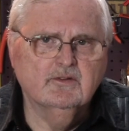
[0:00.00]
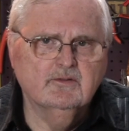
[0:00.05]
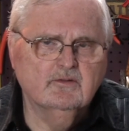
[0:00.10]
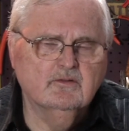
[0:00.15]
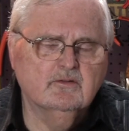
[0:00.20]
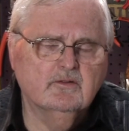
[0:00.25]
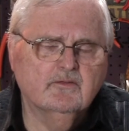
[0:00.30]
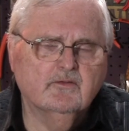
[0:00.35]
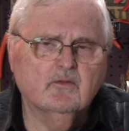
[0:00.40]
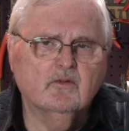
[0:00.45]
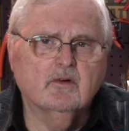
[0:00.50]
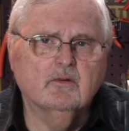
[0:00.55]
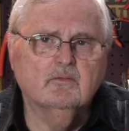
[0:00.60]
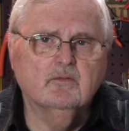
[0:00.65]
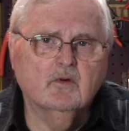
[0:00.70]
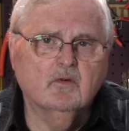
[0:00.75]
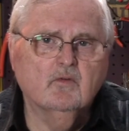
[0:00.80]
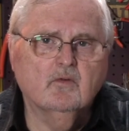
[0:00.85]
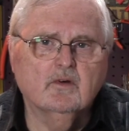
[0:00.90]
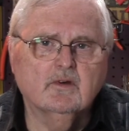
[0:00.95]
uniform
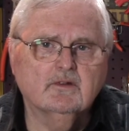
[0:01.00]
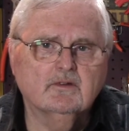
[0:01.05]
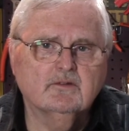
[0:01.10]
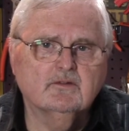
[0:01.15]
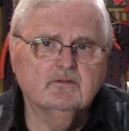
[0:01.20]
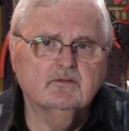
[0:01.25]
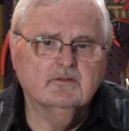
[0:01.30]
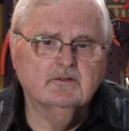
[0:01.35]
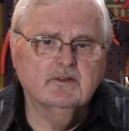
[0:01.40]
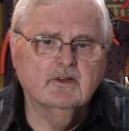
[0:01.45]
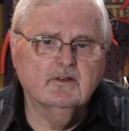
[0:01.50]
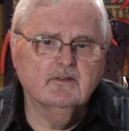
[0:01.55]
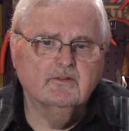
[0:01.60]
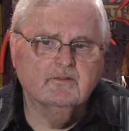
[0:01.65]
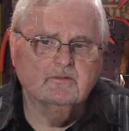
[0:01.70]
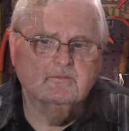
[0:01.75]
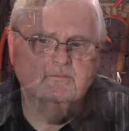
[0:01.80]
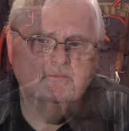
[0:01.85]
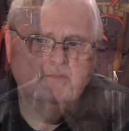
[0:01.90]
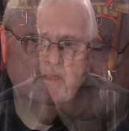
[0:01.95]
one to another.